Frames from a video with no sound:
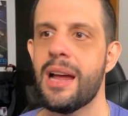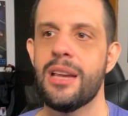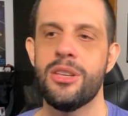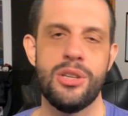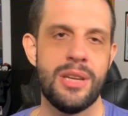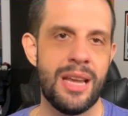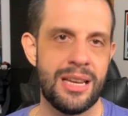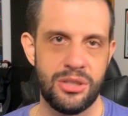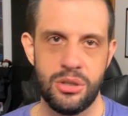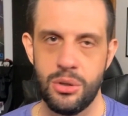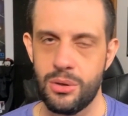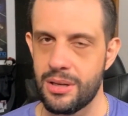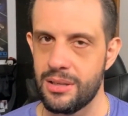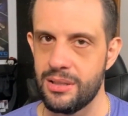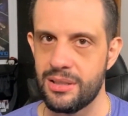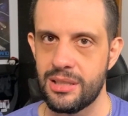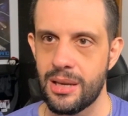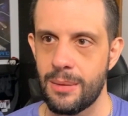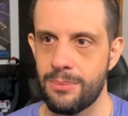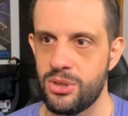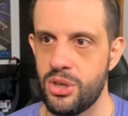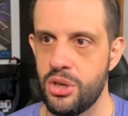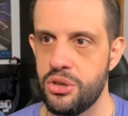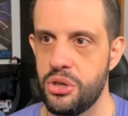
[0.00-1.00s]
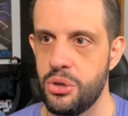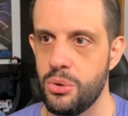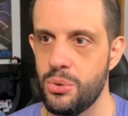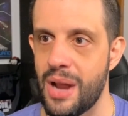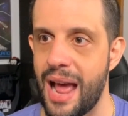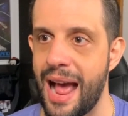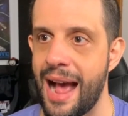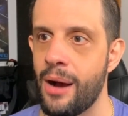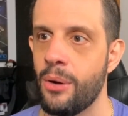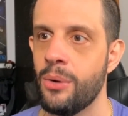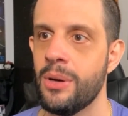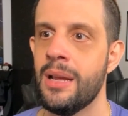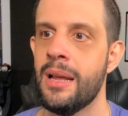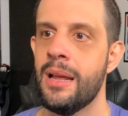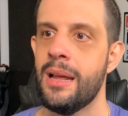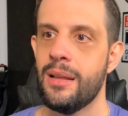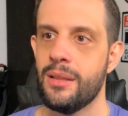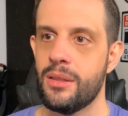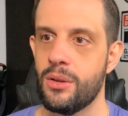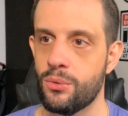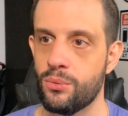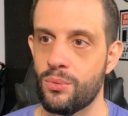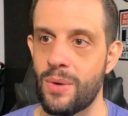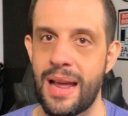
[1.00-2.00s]
And yes, you can substitute out
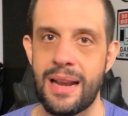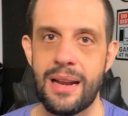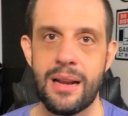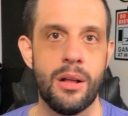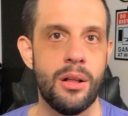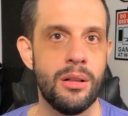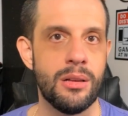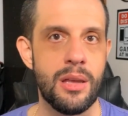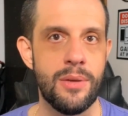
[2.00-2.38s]
the Red Hulk,